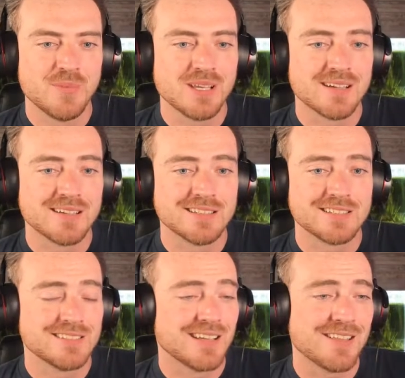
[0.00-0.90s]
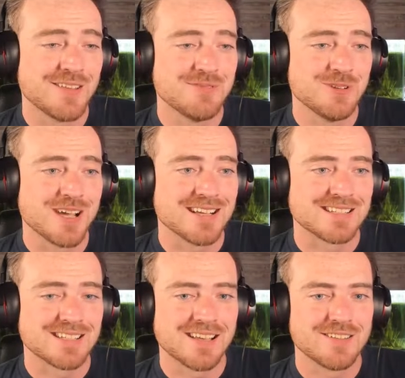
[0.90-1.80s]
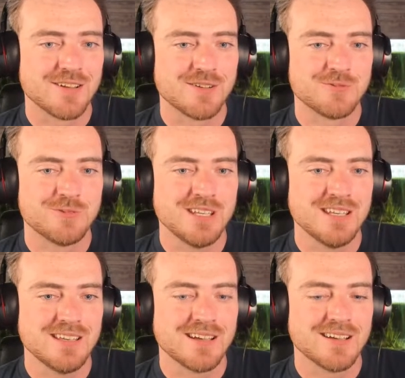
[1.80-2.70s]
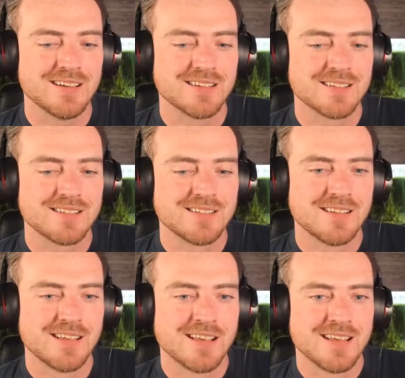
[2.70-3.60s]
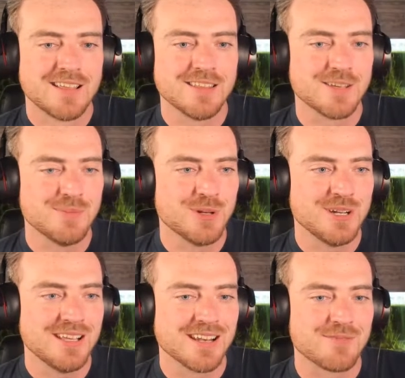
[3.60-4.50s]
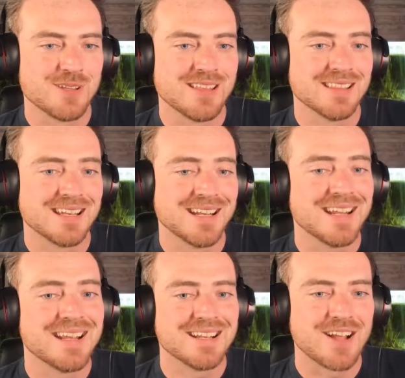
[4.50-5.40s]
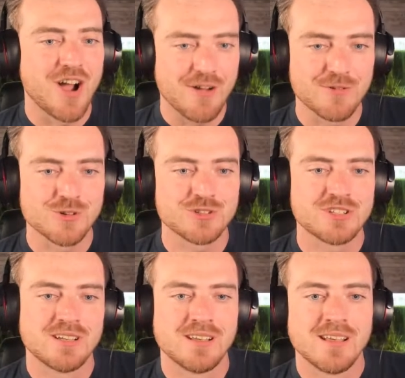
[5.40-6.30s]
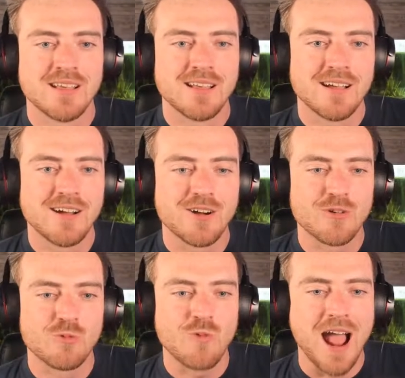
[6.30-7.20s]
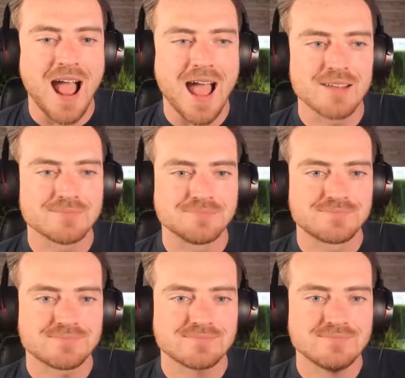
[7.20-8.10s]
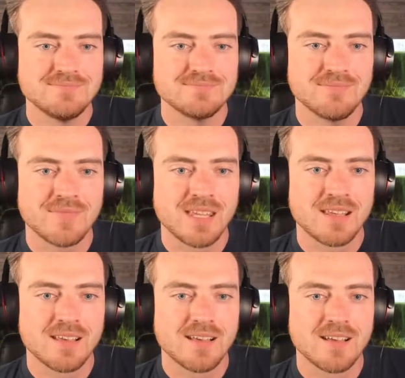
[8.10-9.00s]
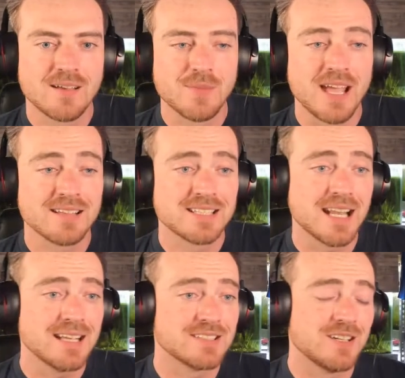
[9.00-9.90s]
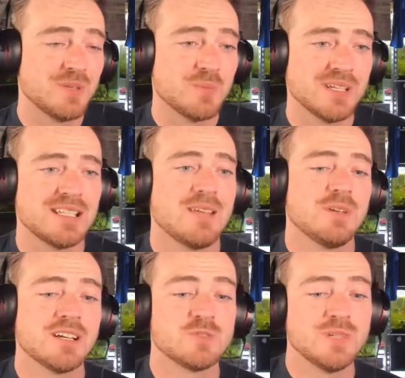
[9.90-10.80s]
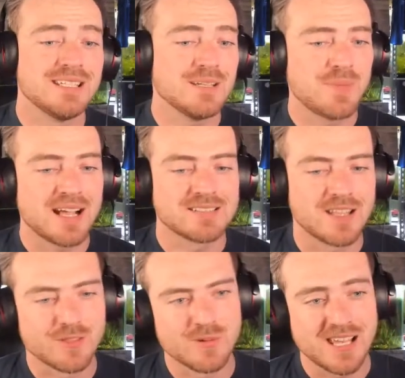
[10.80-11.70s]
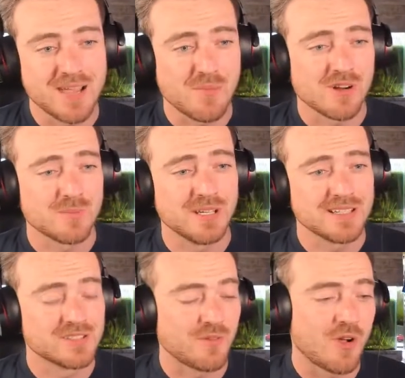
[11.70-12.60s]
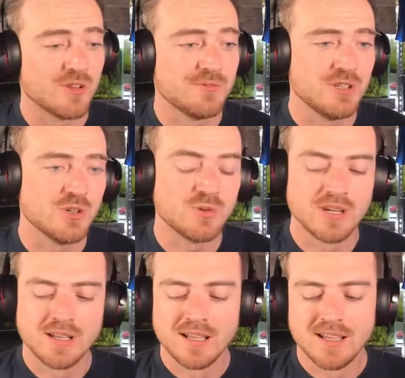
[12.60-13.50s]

because I love you guys. I love the community and everything that it offers. All right. And today is going to be a big day because we did pass that 3K mark because of all of you,